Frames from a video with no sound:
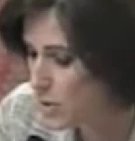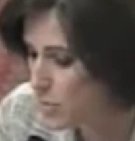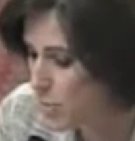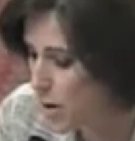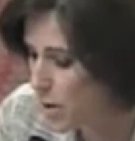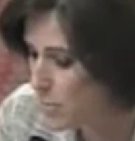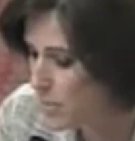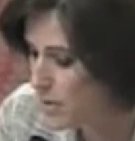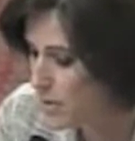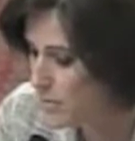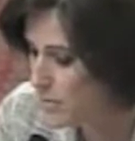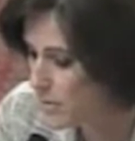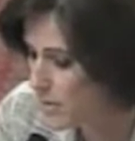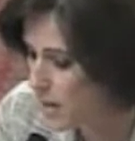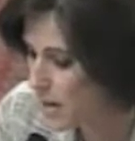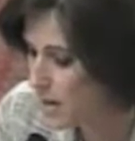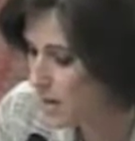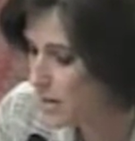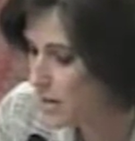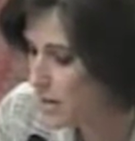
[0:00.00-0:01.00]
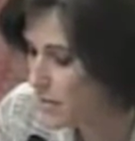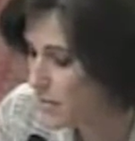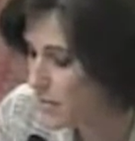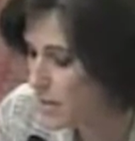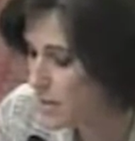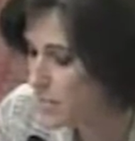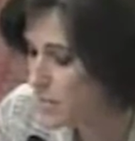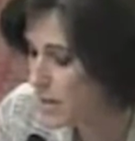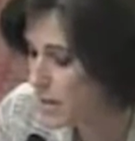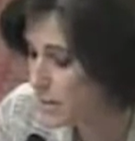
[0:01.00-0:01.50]
Department of State if
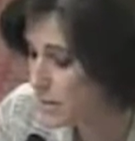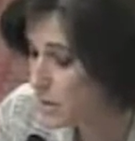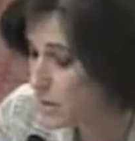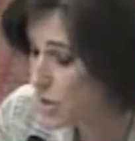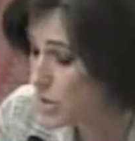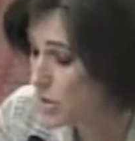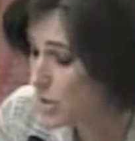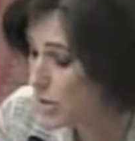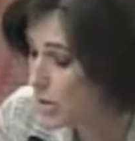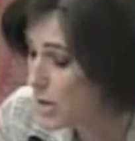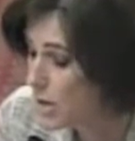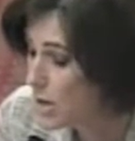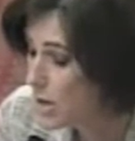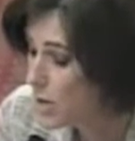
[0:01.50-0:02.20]
an abduction